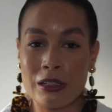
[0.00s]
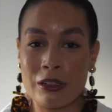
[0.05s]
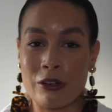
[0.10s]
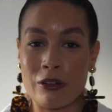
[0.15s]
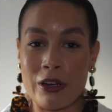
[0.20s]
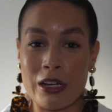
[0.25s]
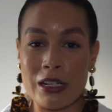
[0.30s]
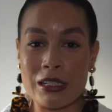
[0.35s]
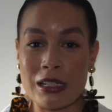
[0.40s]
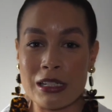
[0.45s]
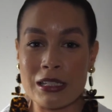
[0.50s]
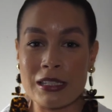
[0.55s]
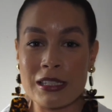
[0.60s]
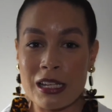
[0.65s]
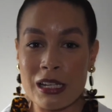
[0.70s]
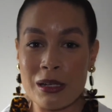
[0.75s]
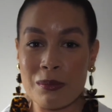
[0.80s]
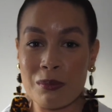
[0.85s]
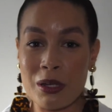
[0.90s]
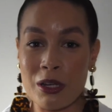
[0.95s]
crazy
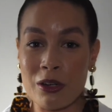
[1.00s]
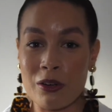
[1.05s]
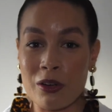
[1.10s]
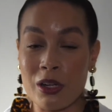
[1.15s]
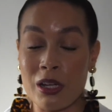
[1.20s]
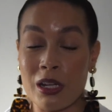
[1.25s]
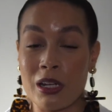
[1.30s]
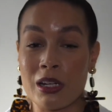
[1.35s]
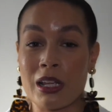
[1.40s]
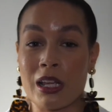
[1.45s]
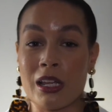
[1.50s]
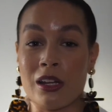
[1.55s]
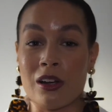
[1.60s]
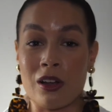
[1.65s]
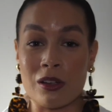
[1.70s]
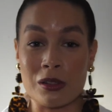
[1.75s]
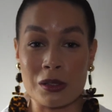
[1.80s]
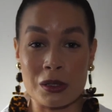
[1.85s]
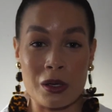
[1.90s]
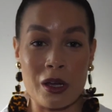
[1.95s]
skin period can
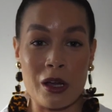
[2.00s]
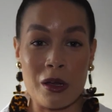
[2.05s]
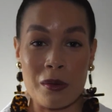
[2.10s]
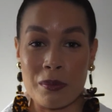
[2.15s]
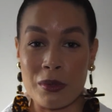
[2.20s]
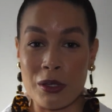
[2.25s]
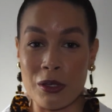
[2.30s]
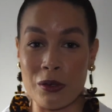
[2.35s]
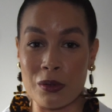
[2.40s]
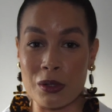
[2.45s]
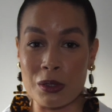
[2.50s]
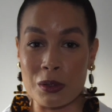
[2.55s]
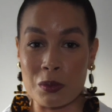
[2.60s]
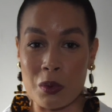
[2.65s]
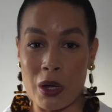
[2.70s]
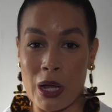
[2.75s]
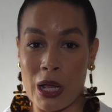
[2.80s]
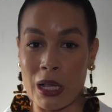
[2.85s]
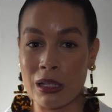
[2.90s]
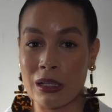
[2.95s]
also help you as
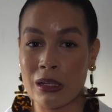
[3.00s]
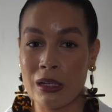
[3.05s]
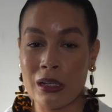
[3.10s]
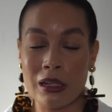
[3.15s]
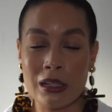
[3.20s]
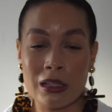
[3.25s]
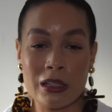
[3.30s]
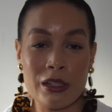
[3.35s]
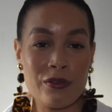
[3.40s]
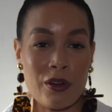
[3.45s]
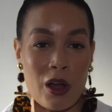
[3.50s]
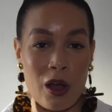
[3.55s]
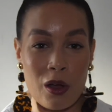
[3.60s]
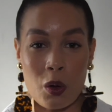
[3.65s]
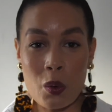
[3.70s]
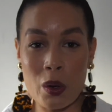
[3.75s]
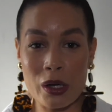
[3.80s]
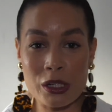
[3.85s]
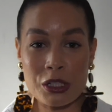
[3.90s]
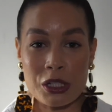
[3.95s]
well. Leave
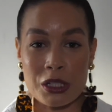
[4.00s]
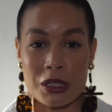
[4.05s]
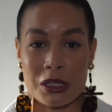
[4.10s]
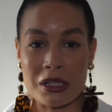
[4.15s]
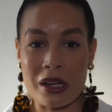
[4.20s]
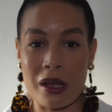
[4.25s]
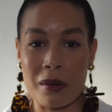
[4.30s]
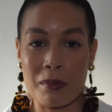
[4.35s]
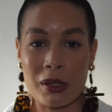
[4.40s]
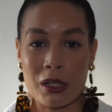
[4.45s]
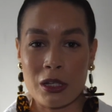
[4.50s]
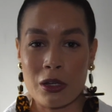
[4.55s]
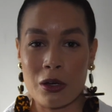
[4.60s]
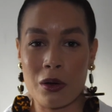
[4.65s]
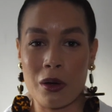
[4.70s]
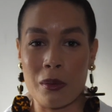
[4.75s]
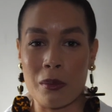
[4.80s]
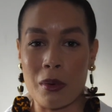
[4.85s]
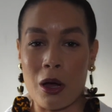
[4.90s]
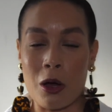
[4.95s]
all questions down
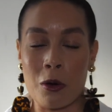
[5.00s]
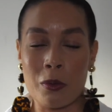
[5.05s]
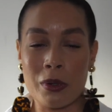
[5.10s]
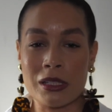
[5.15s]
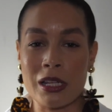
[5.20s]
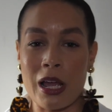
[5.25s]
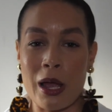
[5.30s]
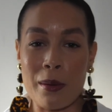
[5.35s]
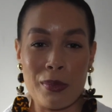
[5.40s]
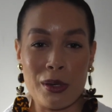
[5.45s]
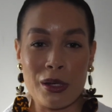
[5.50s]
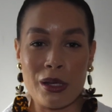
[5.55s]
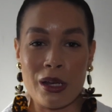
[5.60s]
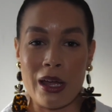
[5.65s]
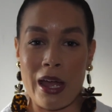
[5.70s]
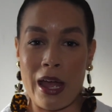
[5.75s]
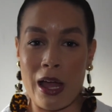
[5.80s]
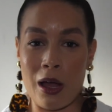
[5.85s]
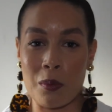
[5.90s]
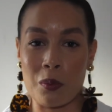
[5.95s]
below. I'm always happy
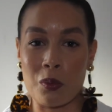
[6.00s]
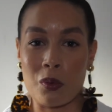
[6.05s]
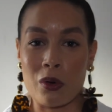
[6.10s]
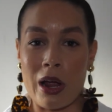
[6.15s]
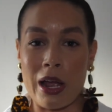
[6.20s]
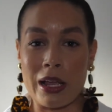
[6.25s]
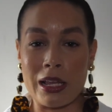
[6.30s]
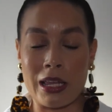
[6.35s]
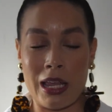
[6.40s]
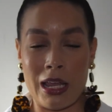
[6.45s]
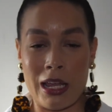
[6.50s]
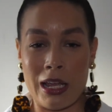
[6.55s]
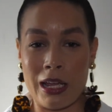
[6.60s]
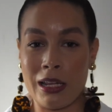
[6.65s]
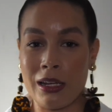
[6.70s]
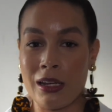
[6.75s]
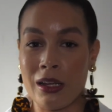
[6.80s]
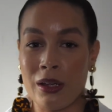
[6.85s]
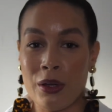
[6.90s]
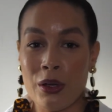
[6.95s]
to help where I
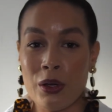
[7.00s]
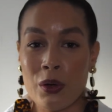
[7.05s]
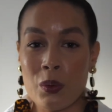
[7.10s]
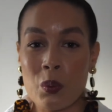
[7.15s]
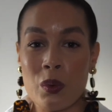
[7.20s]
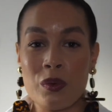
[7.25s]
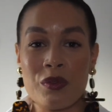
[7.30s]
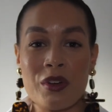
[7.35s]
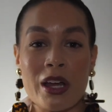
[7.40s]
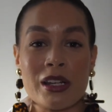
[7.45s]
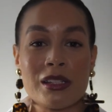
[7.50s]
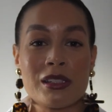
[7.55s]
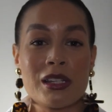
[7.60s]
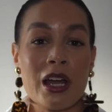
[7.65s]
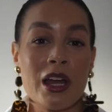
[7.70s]
can. We've got